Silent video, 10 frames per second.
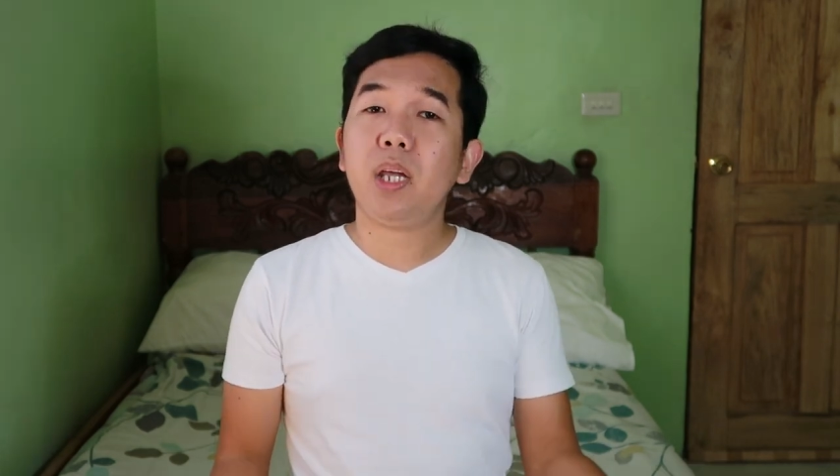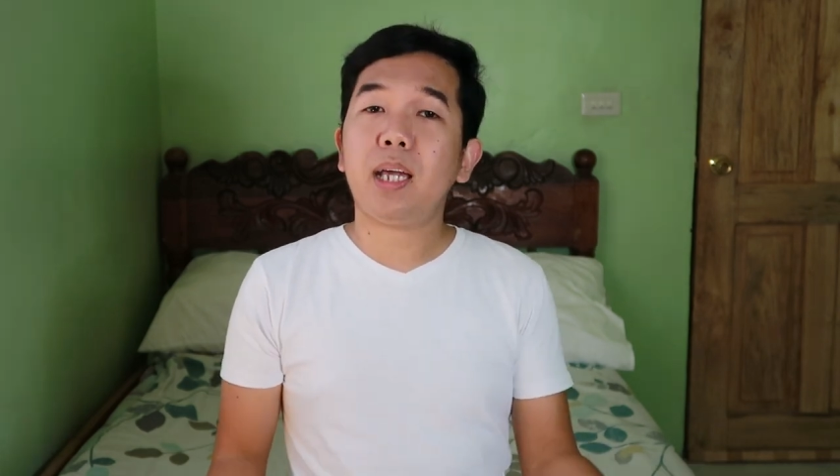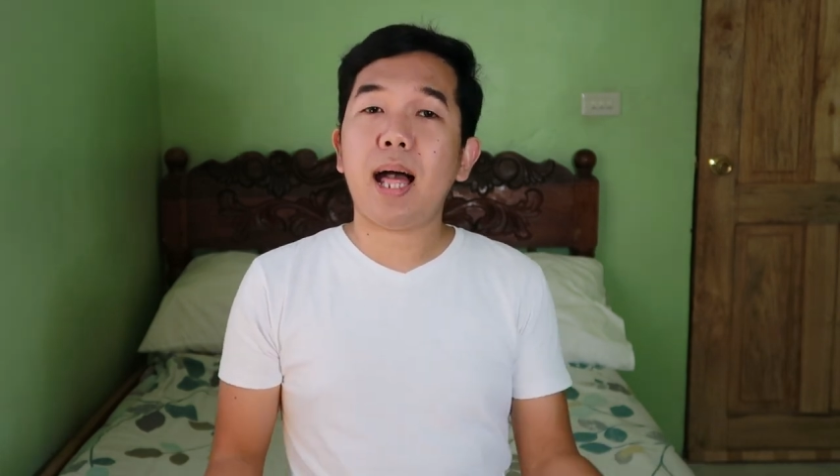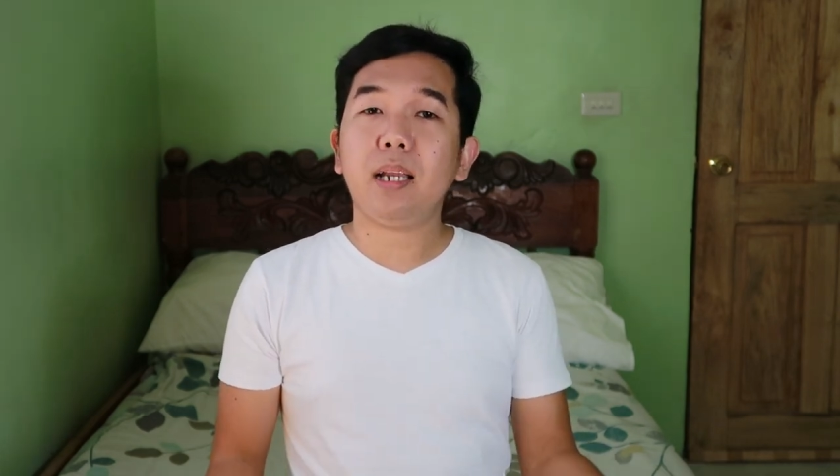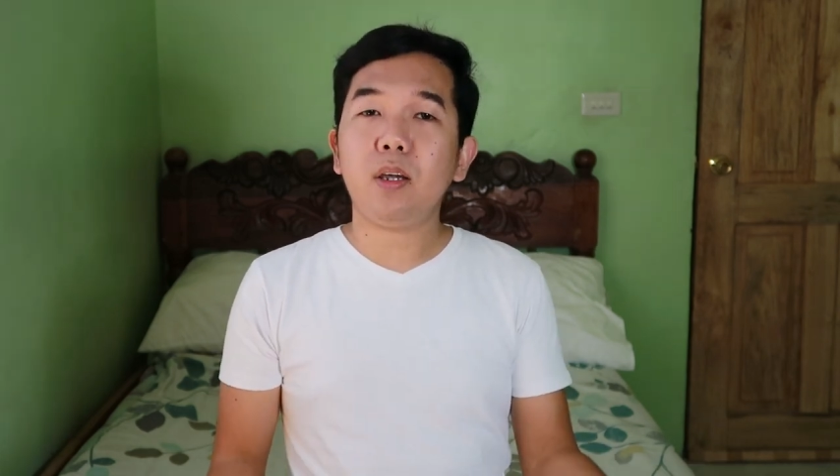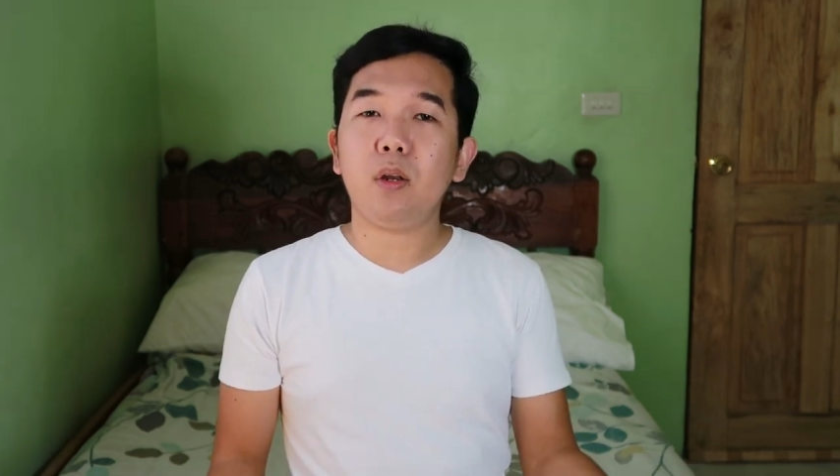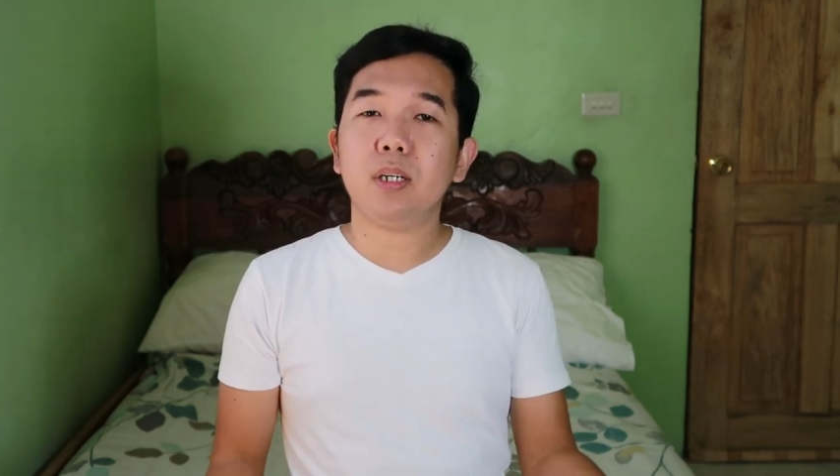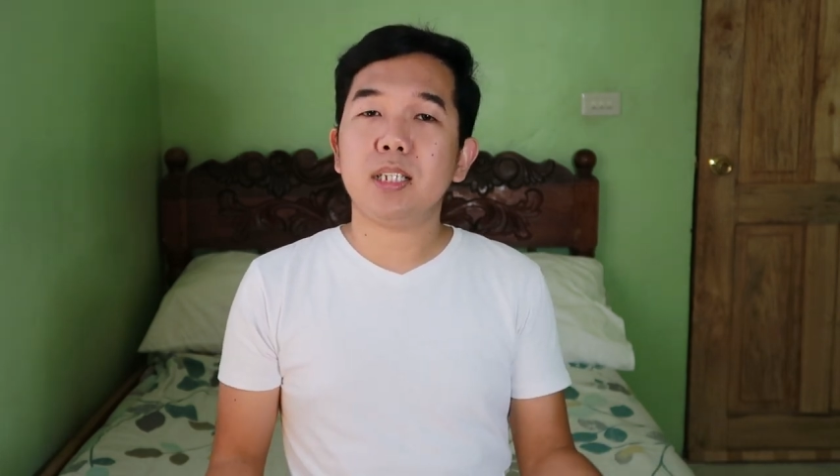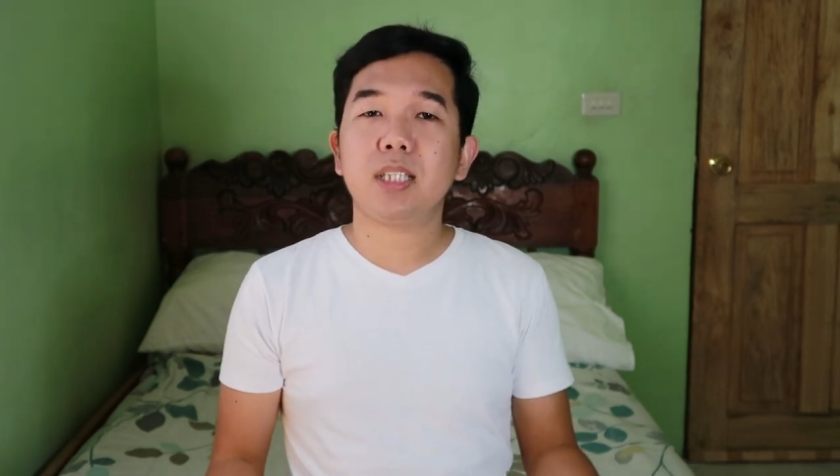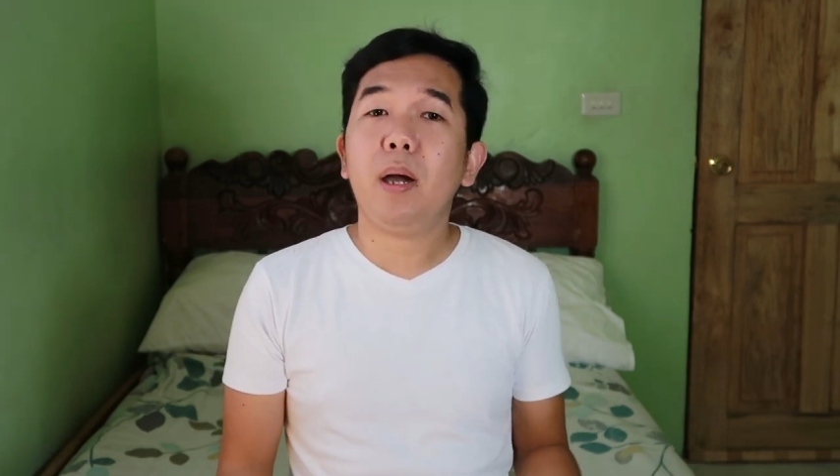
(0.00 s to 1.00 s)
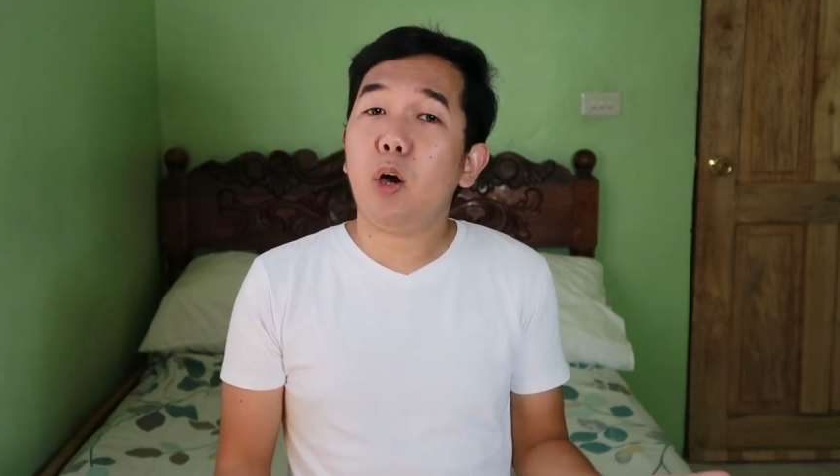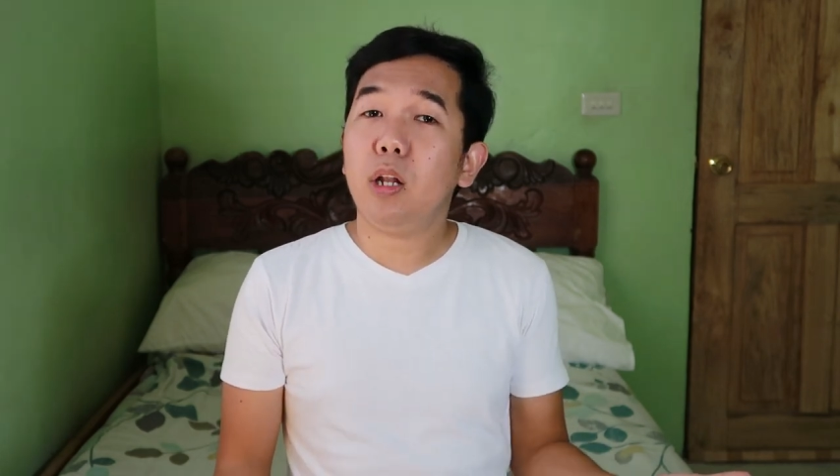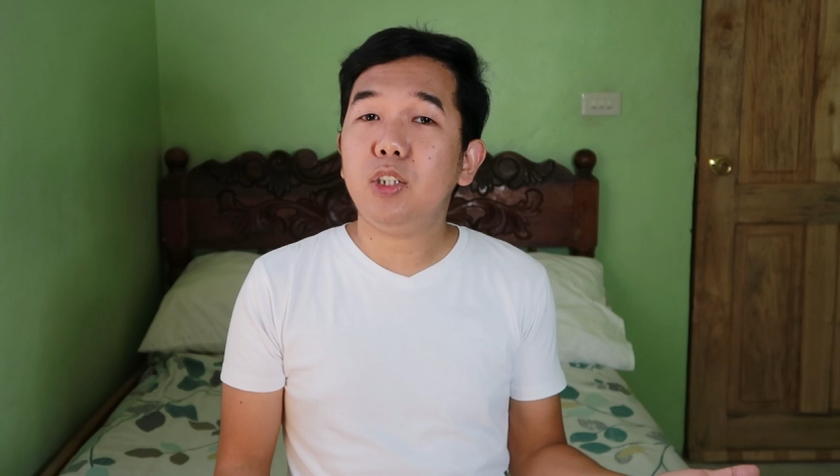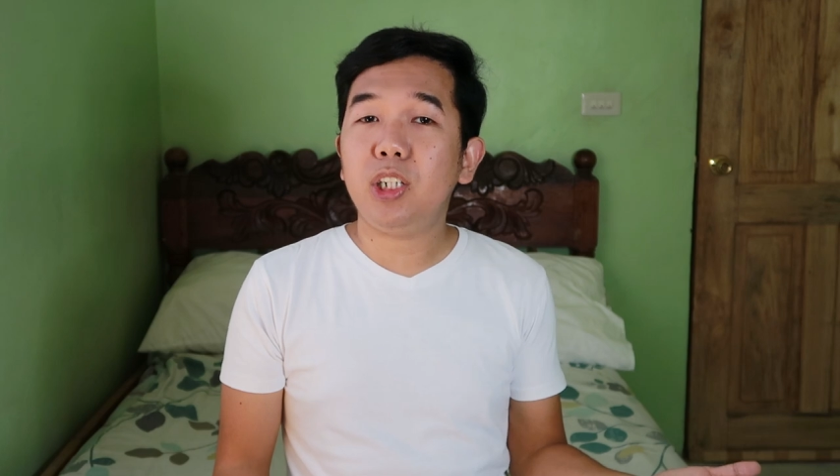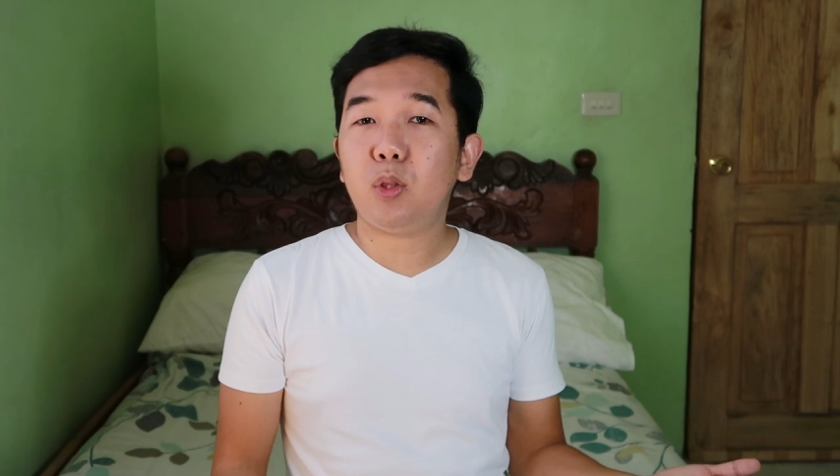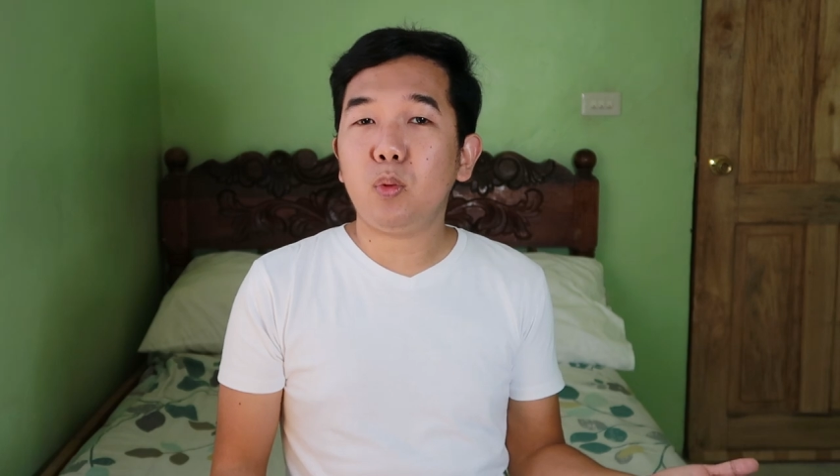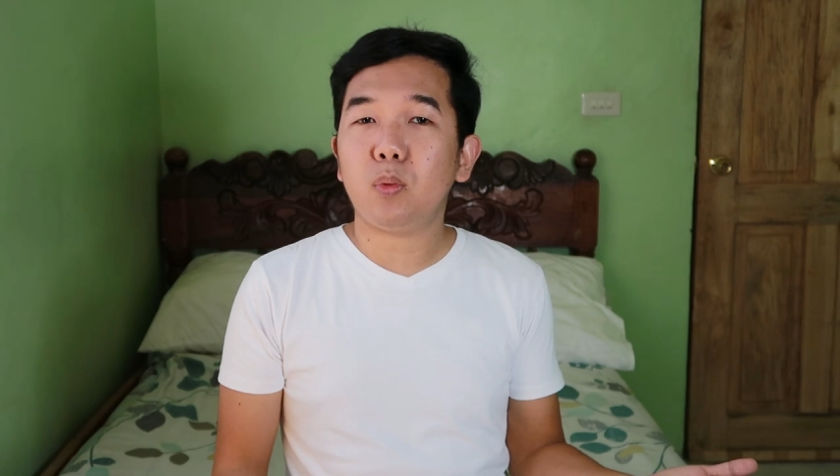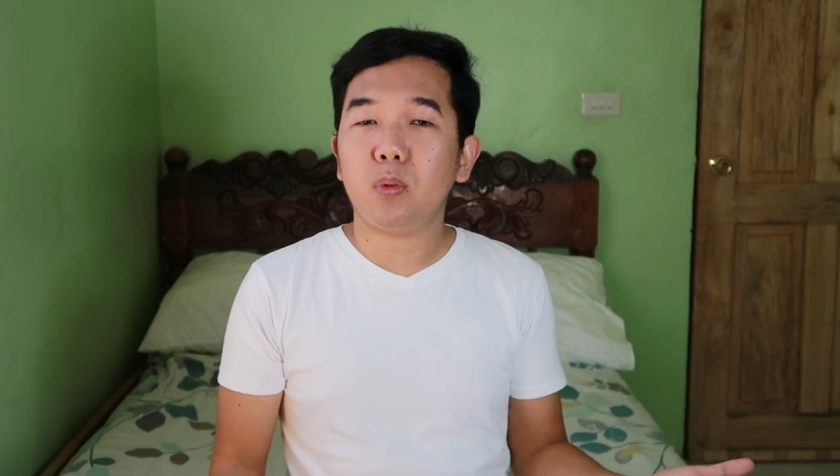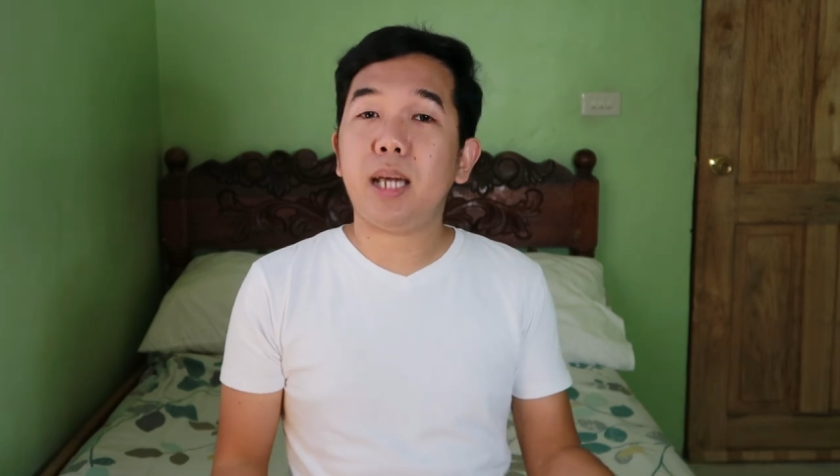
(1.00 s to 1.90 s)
Pre-Calculus, Biology 2.